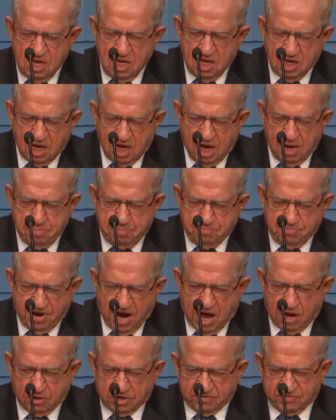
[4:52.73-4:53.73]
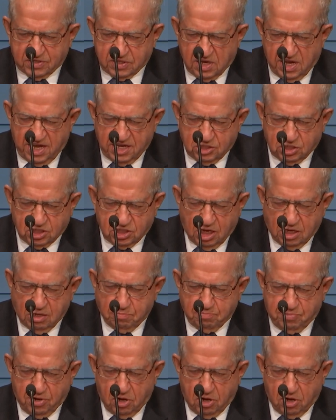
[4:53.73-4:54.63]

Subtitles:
And I'm proud of it, like St.